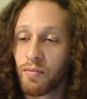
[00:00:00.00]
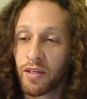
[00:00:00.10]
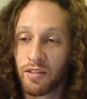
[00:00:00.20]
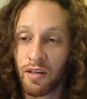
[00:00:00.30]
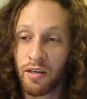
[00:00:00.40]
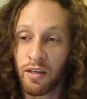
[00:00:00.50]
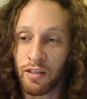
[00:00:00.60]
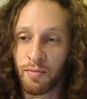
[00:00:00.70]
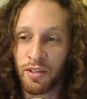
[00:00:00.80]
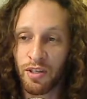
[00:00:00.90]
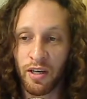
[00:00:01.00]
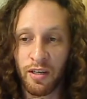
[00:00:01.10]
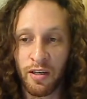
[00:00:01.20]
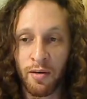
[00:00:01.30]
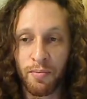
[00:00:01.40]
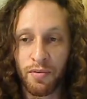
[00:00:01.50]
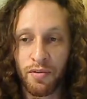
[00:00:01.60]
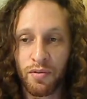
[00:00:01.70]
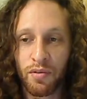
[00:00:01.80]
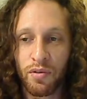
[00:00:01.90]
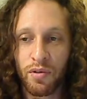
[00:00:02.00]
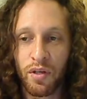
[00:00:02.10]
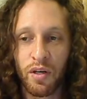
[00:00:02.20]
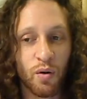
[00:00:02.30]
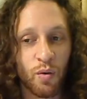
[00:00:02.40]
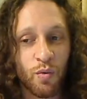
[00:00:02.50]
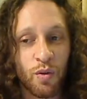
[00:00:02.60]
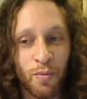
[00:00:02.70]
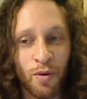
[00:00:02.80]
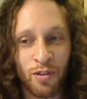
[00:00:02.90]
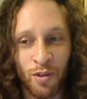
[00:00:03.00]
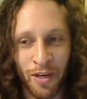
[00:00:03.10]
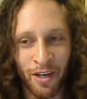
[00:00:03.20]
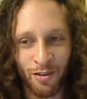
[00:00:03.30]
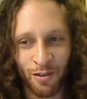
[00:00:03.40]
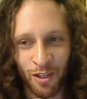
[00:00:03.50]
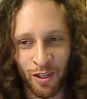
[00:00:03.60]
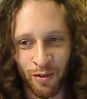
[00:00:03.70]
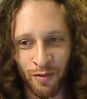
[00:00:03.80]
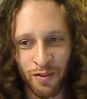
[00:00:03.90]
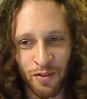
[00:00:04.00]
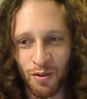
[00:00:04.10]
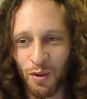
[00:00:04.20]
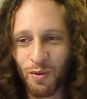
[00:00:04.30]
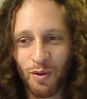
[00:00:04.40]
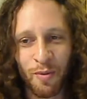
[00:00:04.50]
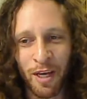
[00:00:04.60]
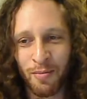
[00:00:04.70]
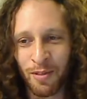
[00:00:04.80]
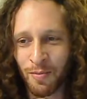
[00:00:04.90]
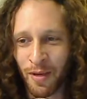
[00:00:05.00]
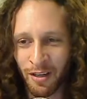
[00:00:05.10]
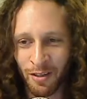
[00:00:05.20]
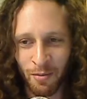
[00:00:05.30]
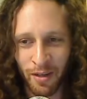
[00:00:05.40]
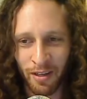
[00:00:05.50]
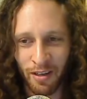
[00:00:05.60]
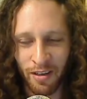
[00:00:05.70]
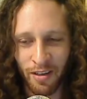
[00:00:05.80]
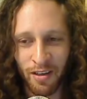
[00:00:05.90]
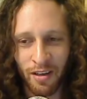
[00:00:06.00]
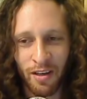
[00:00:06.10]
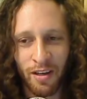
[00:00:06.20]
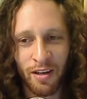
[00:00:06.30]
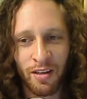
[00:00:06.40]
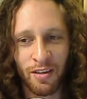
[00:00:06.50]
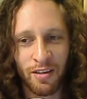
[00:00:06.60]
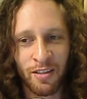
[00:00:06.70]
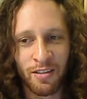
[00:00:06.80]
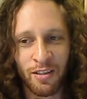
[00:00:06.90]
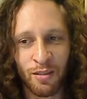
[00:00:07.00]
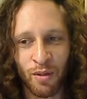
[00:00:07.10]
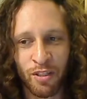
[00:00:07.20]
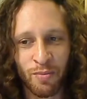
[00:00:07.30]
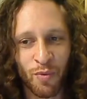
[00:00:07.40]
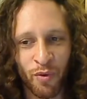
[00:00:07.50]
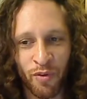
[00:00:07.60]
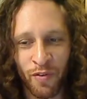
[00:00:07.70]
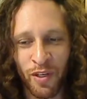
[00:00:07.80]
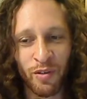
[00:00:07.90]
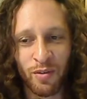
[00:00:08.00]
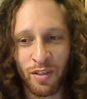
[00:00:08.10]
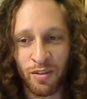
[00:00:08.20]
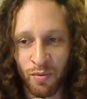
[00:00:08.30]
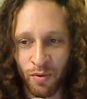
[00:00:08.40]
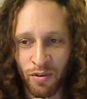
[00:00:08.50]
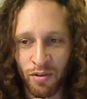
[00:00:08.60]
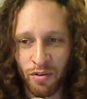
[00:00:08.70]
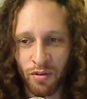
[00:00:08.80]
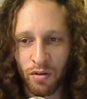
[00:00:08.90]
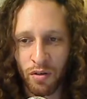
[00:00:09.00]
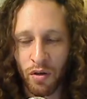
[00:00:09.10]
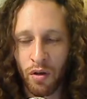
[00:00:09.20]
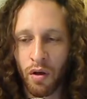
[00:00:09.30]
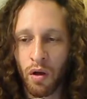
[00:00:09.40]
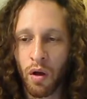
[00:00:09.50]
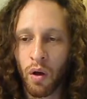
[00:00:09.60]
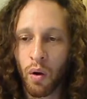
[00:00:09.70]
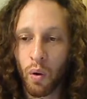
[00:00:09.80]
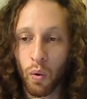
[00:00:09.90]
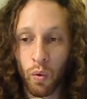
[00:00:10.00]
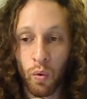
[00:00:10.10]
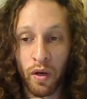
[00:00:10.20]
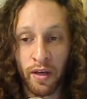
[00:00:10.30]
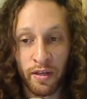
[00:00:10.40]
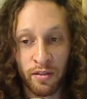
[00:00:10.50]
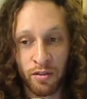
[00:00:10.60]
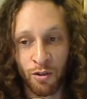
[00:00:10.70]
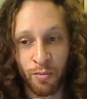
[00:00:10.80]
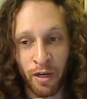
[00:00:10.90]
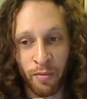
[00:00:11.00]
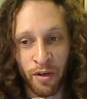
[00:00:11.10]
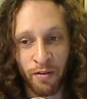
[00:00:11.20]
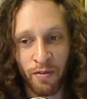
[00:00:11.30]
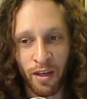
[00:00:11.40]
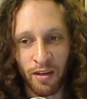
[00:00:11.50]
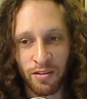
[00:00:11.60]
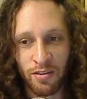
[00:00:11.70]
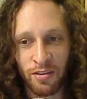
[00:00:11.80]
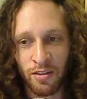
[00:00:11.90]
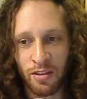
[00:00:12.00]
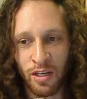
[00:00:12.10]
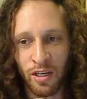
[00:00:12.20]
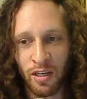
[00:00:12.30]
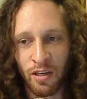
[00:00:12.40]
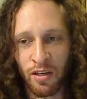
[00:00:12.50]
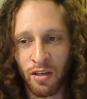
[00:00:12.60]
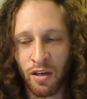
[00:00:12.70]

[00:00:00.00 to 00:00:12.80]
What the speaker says: My study has been tidied up. All the books are back on shelves, all the papers packed away. The desk is once more revealed as wood. All I can do by way of thanks is to say,